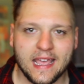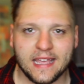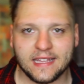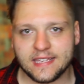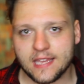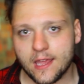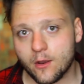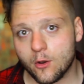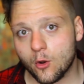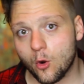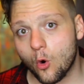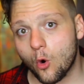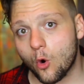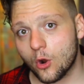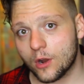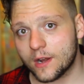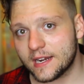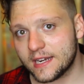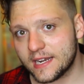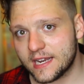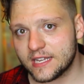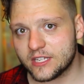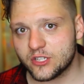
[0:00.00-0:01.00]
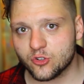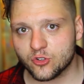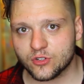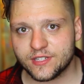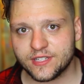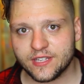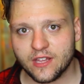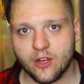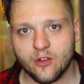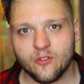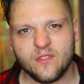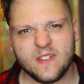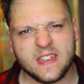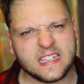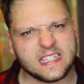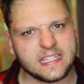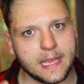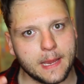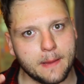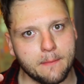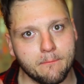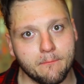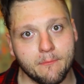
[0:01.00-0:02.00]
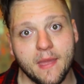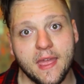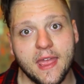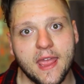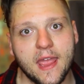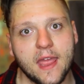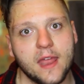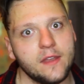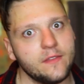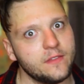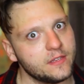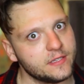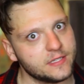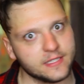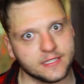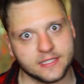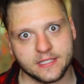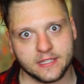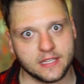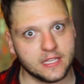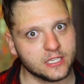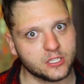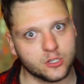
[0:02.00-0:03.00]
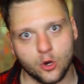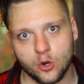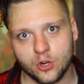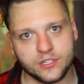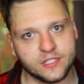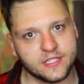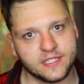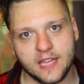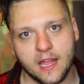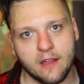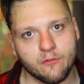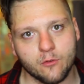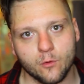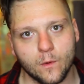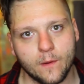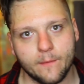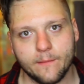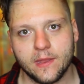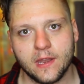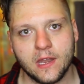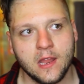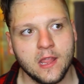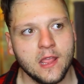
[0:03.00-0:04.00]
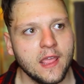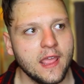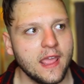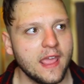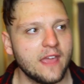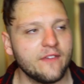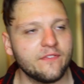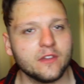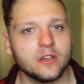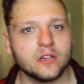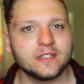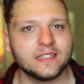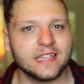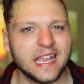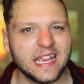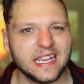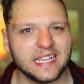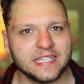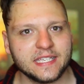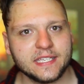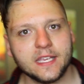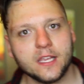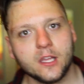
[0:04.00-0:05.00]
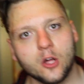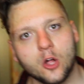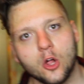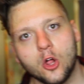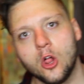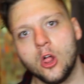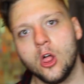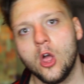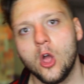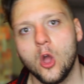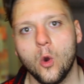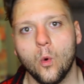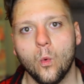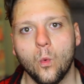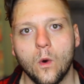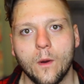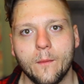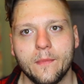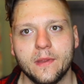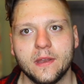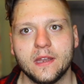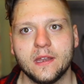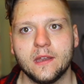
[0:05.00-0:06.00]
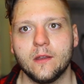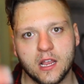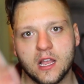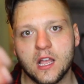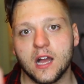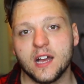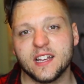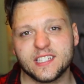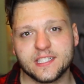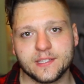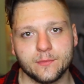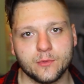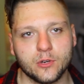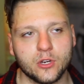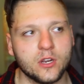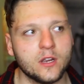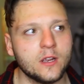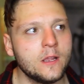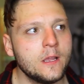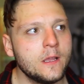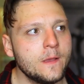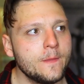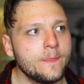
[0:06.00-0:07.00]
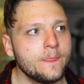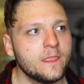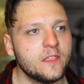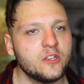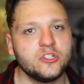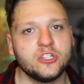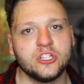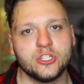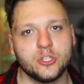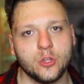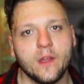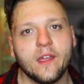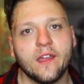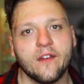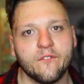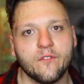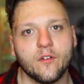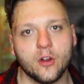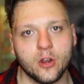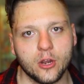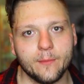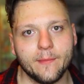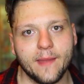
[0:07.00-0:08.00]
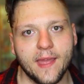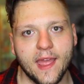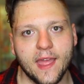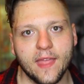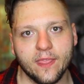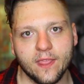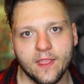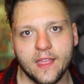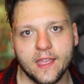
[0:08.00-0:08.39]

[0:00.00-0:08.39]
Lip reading: It's how to organize yourself as a man. This course is not for women. If there's a single woman customer, she's doing it for her man.